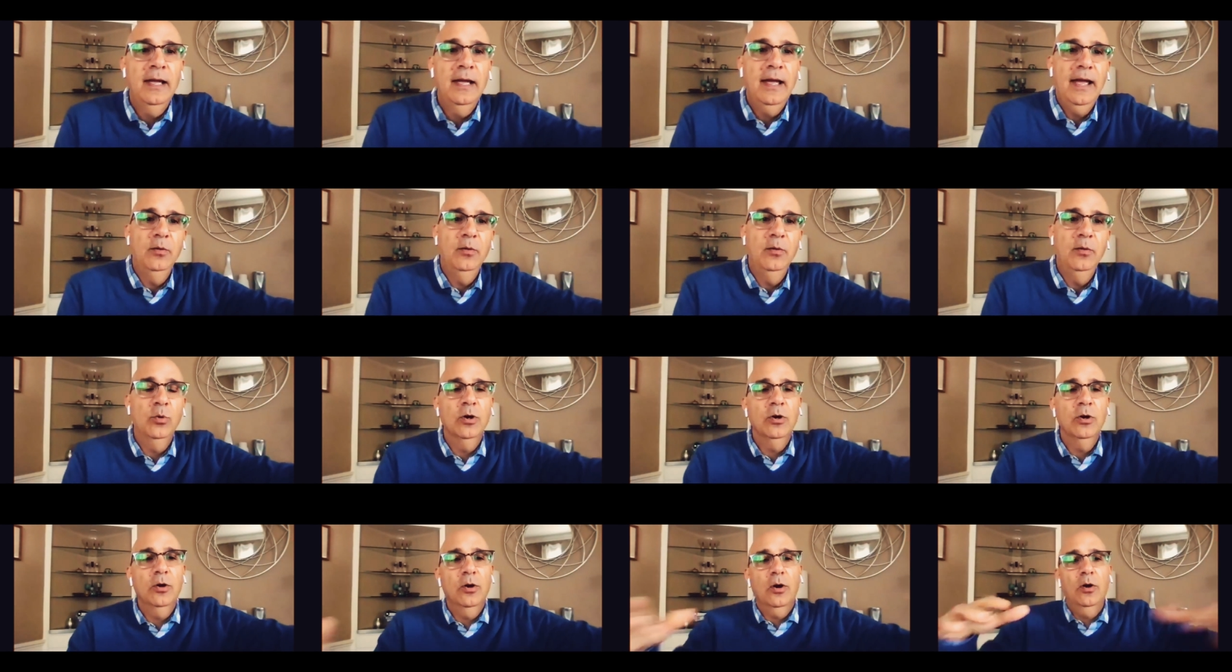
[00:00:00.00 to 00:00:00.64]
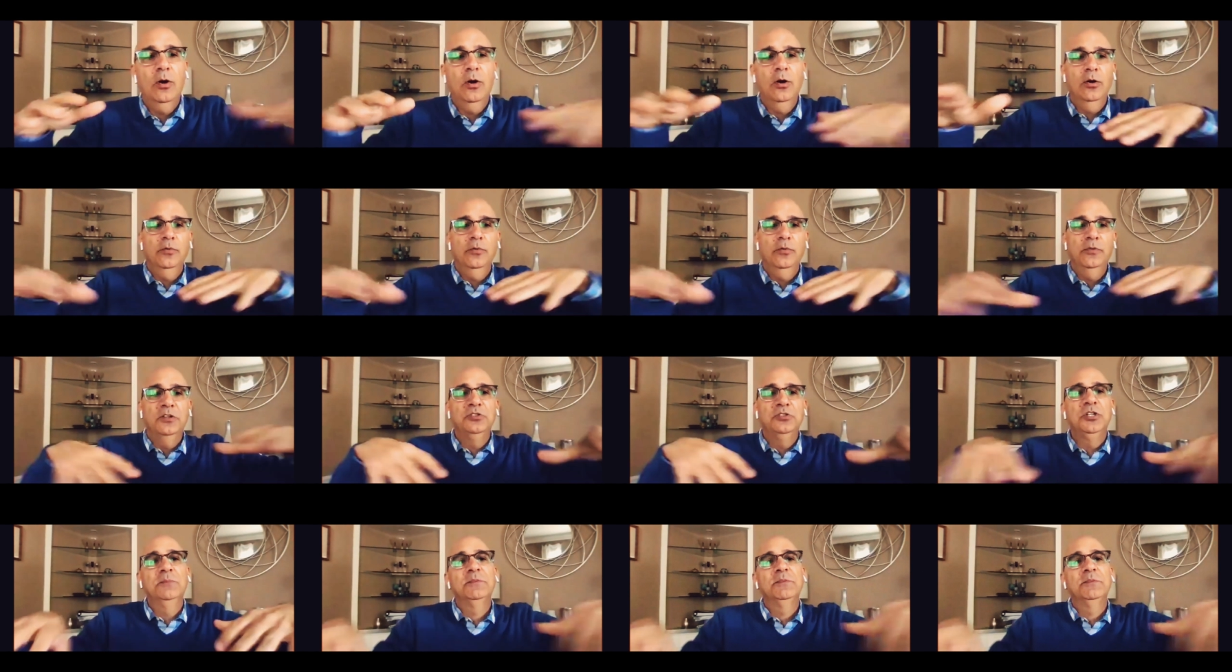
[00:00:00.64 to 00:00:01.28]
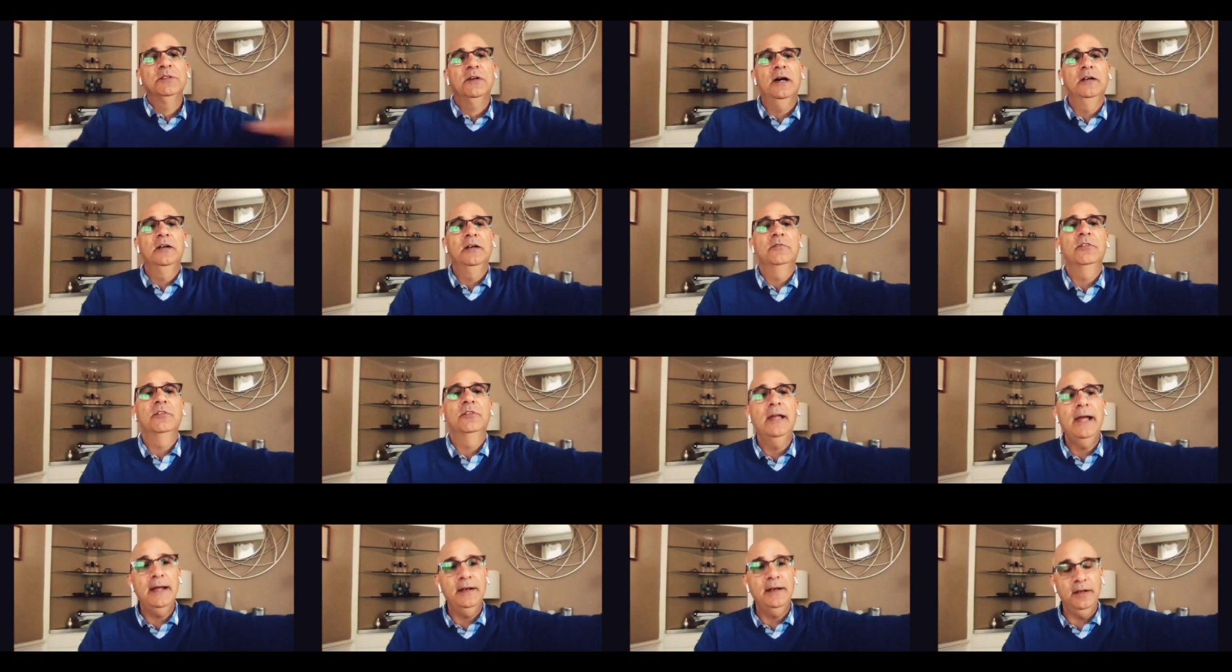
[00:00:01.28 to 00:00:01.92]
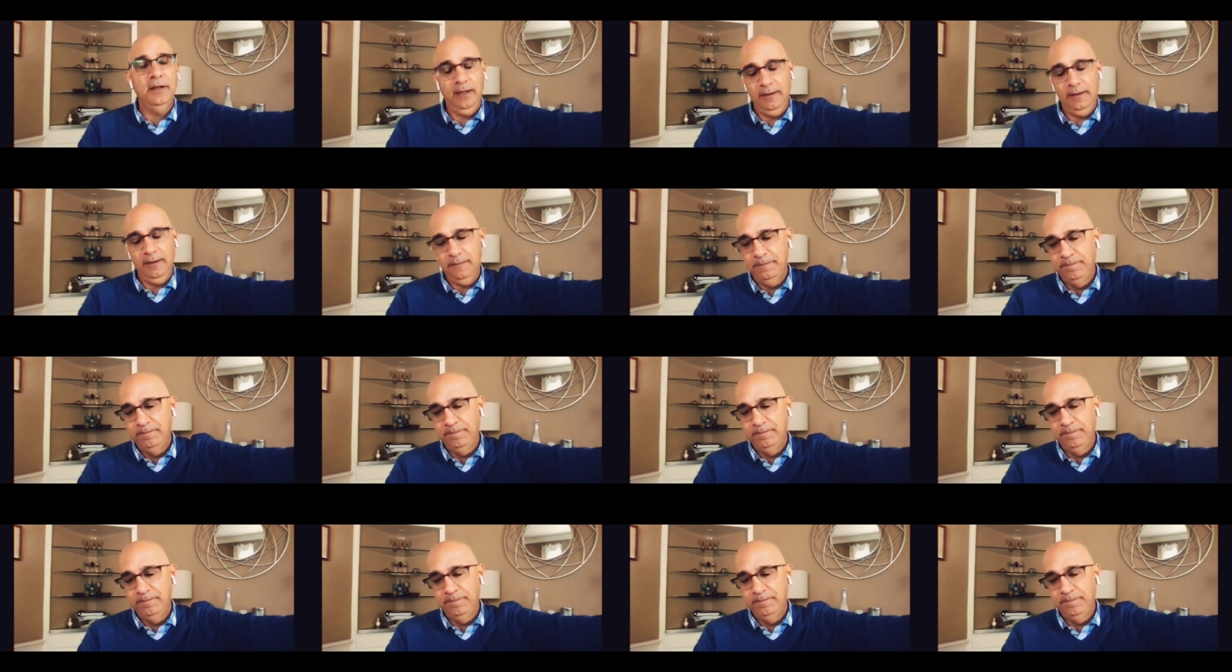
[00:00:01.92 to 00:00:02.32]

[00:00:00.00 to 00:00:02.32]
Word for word: and where are the chips kind of landing.